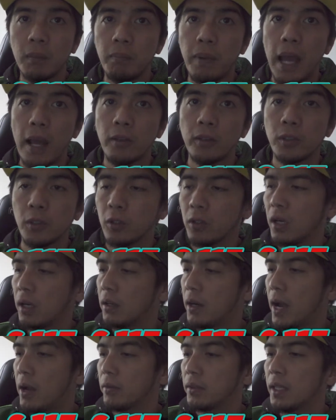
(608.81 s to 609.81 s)
pounds or
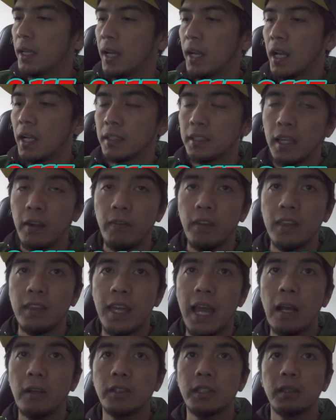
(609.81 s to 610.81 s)
around
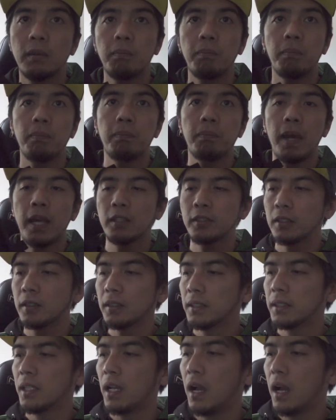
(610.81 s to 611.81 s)
7,000
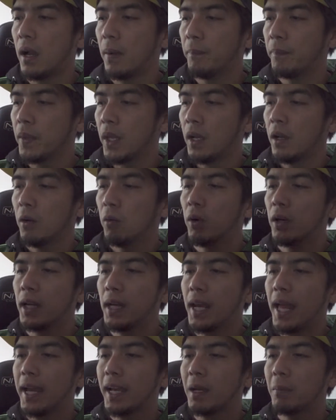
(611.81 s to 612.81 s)
pesos. What
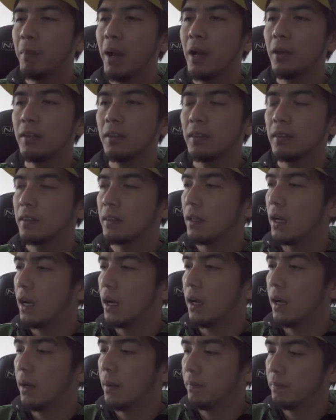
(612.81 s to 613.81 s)
I like about
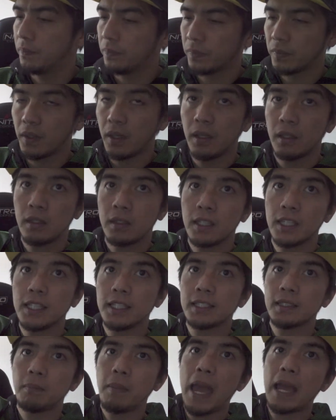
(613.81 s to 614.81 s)

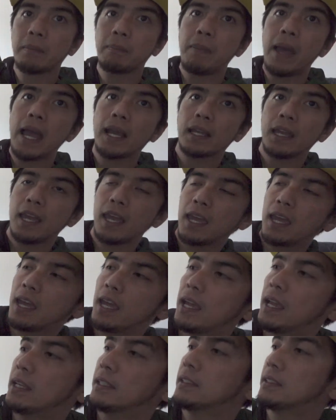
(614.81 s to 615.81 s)
this backpack
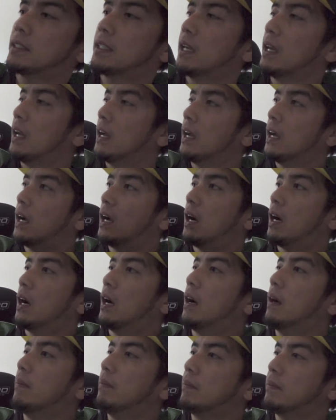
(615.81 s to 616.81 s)
is
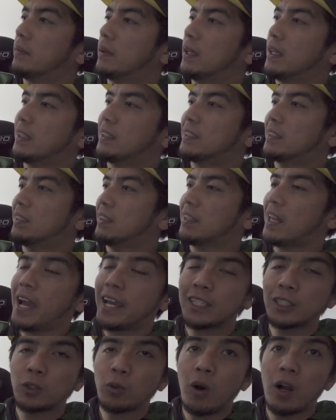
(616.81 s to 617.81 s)
it's a
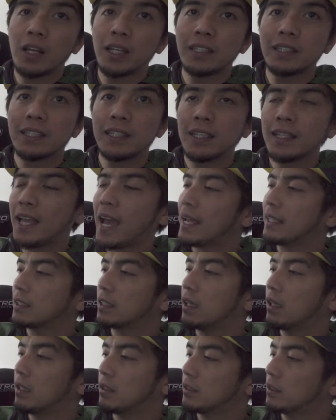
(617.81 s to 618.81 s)
nice quality. It has
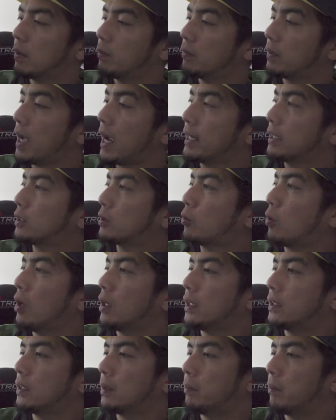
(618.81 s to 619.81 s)
got some nice
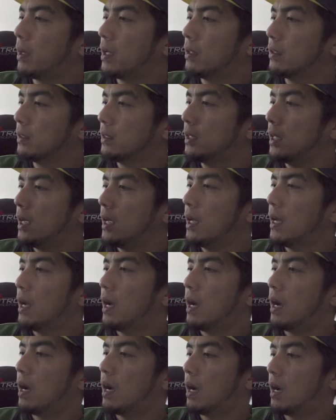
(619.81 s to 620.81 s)
quality build.
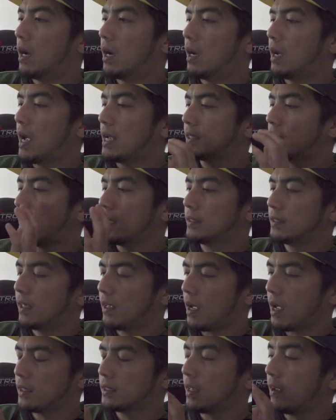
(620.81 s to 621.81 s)
As
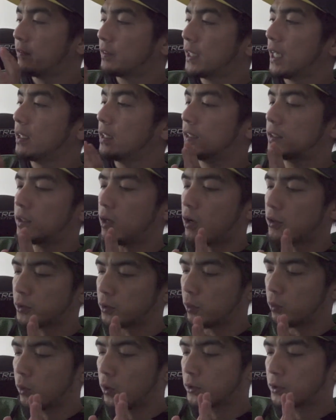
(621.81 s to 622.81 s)
I've said, it's
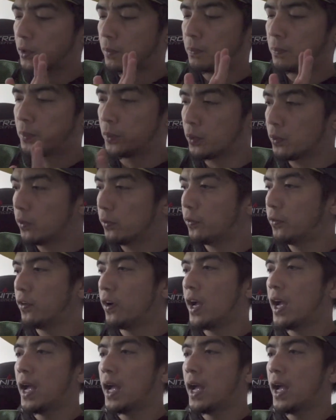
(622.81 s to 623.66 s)
also waterproof,